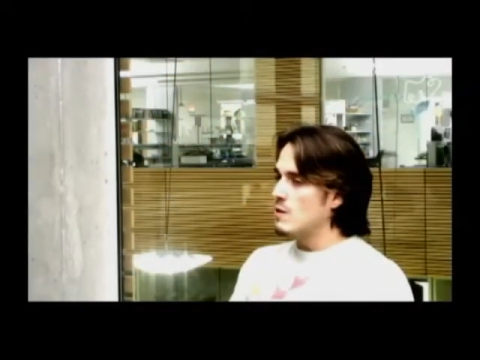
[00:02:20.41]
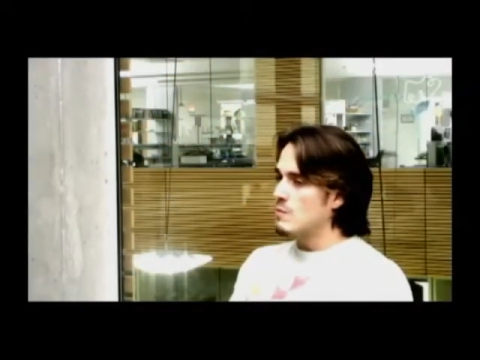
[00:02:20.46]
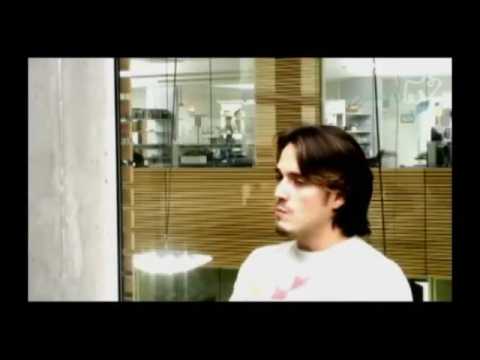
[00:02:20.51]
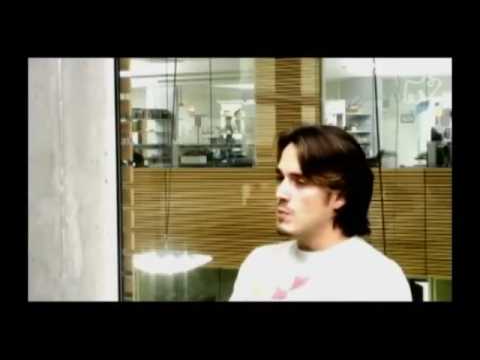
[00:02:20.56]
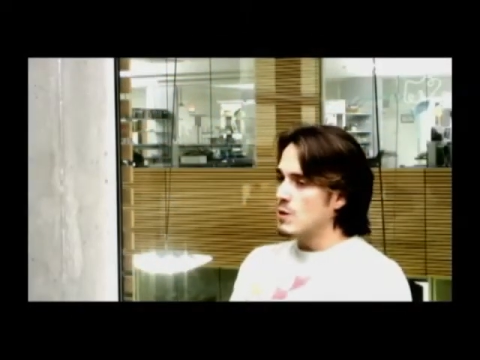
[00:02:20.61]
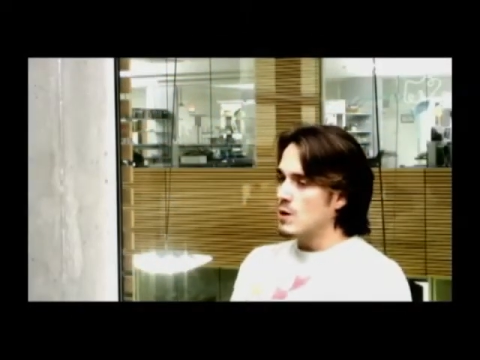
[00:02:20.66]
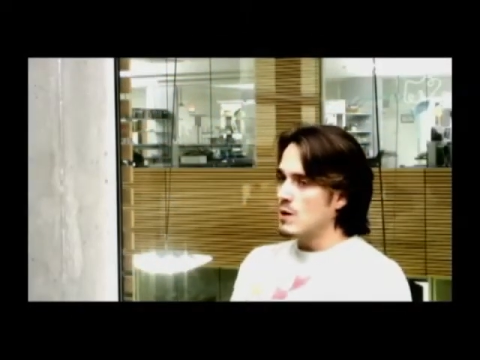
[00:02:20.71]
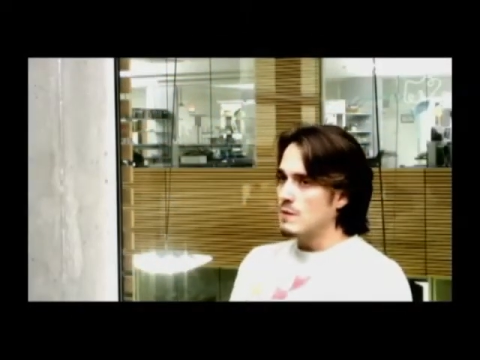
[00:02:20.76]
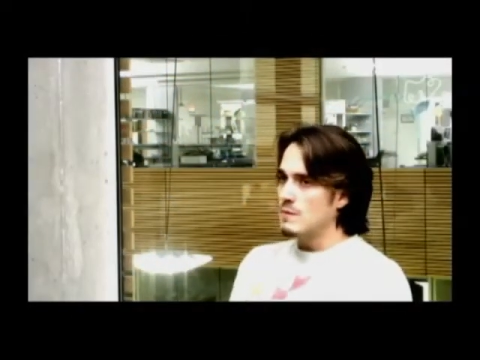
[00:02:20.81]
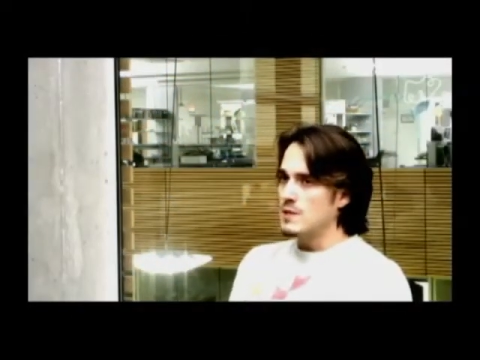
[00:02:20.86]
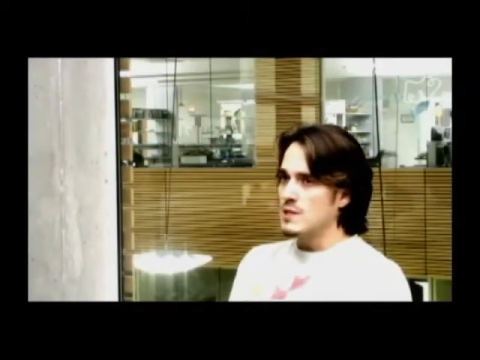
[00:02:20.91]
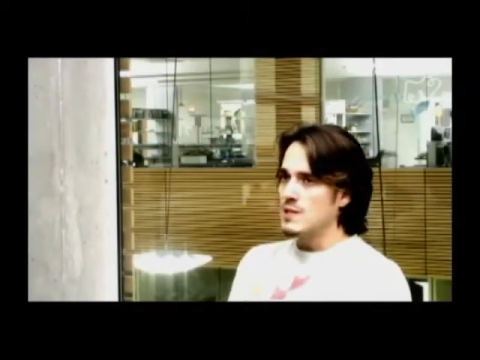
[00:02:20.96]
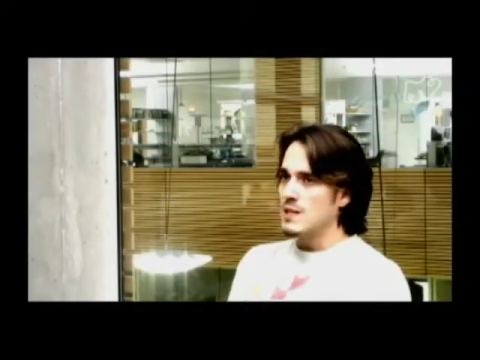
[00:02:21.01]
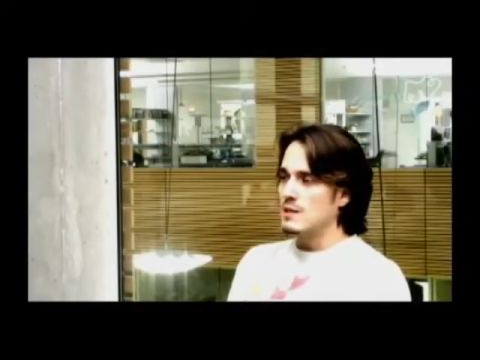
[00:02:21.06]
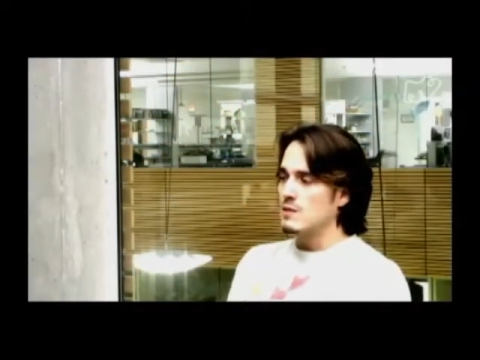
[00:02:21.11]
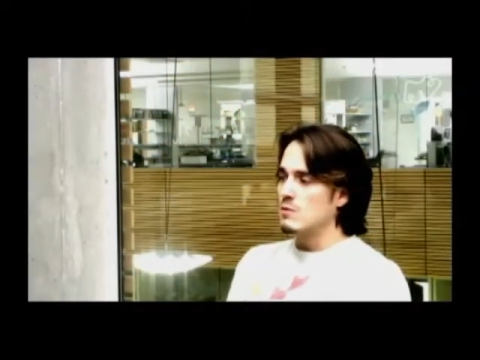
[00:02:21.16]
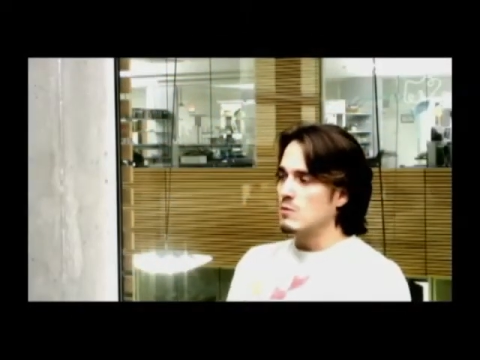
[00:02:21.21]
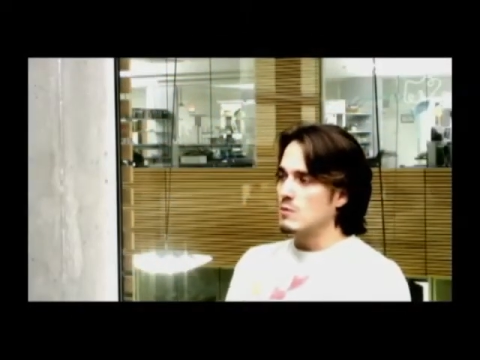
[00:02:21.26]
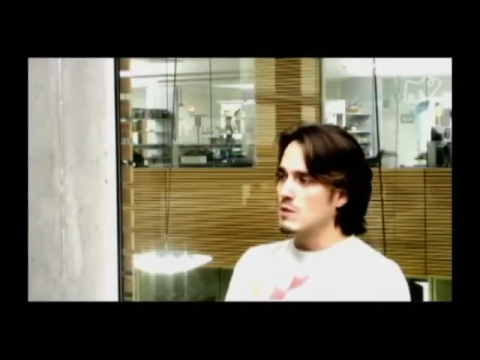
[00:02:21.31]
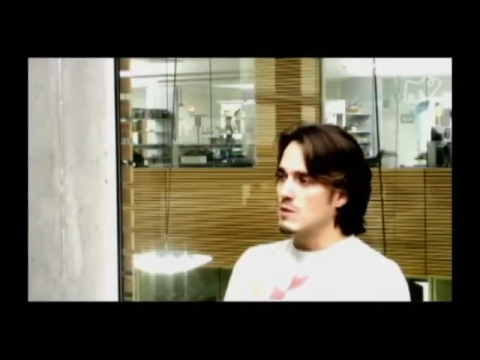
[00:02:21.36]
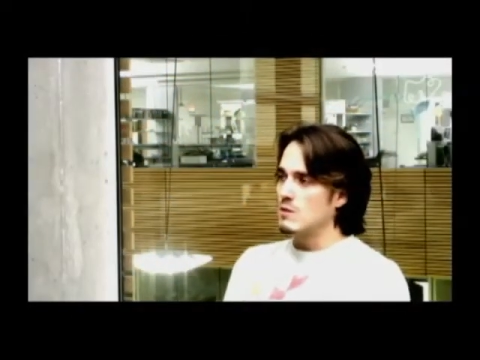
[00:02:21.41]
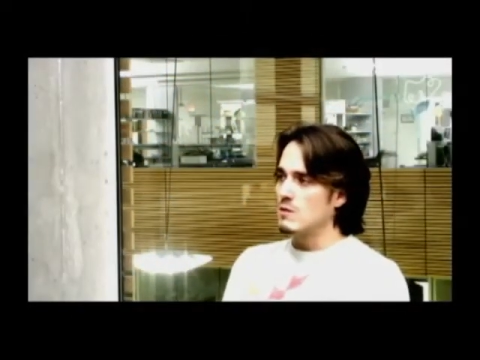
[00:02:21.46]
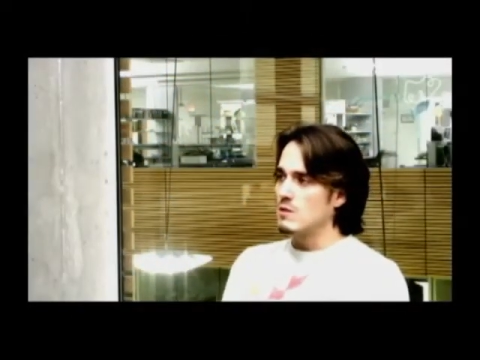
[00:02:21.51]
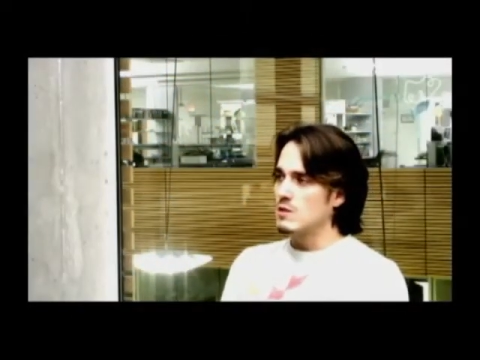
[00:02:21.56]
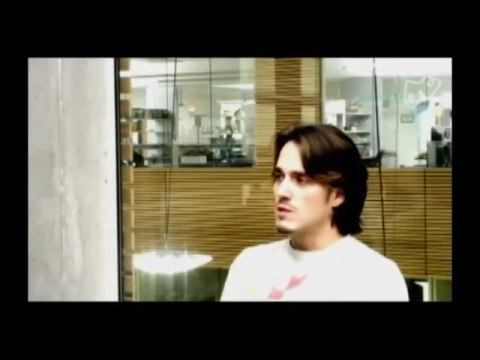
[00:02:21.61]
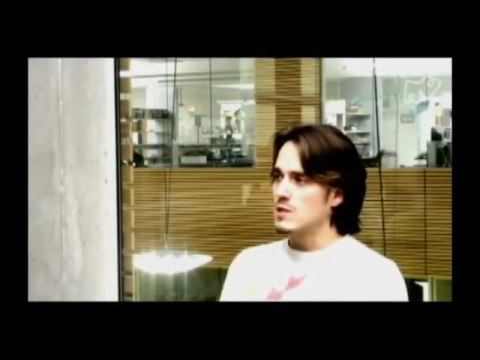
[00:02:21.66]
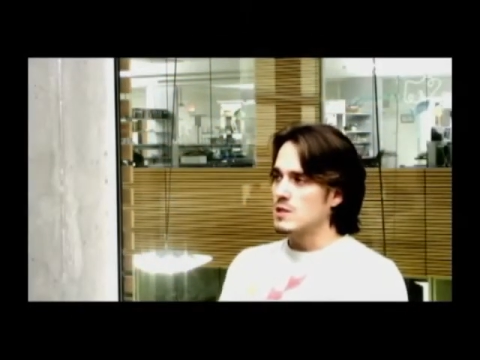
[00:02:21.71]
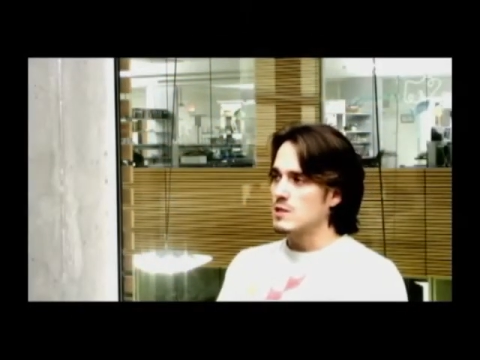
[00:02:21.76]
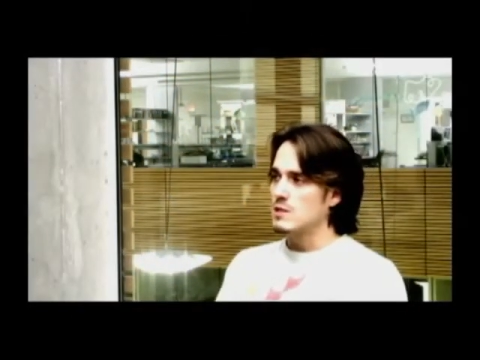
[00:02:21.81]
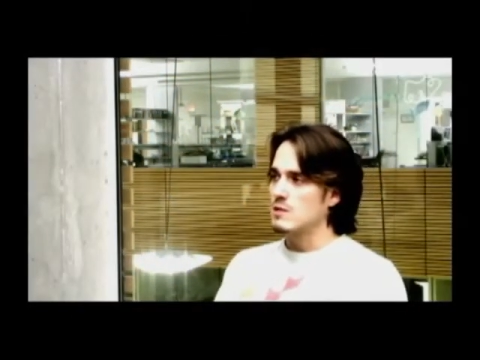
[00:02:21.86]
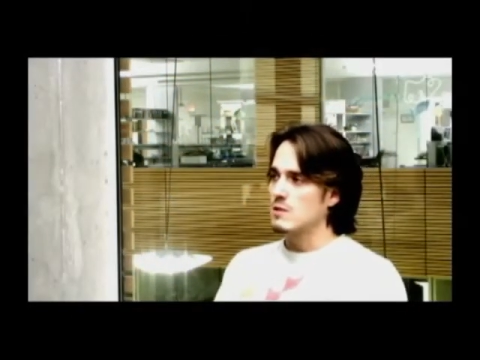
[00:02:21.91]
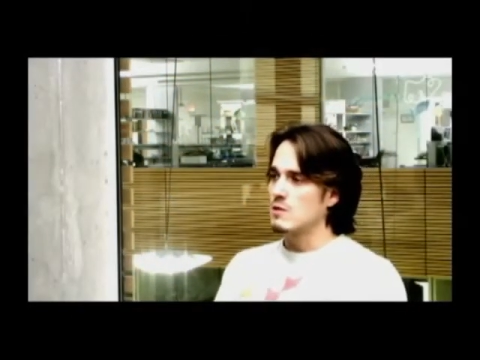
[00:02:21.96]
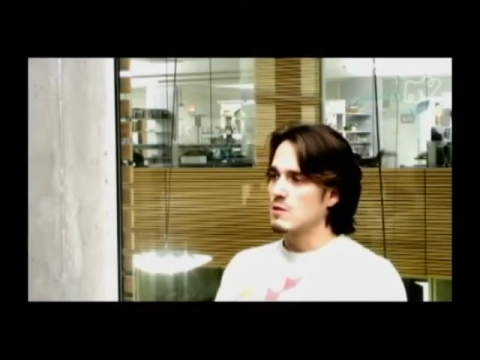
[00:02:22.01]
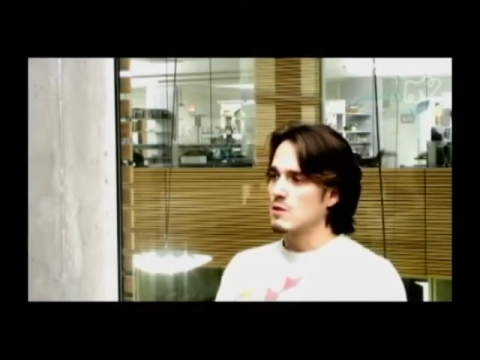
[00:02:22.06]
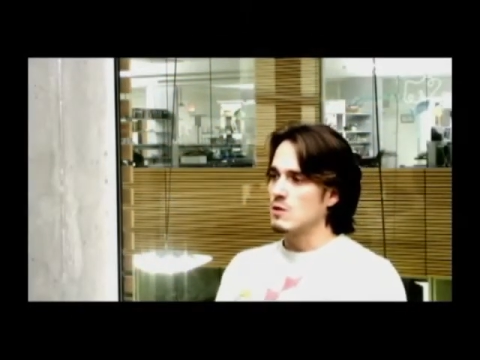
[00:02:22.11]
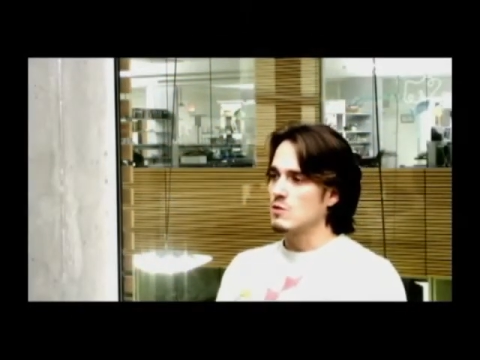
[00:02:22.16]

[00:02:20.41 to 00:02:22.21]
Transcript: another problem is that tuberculosis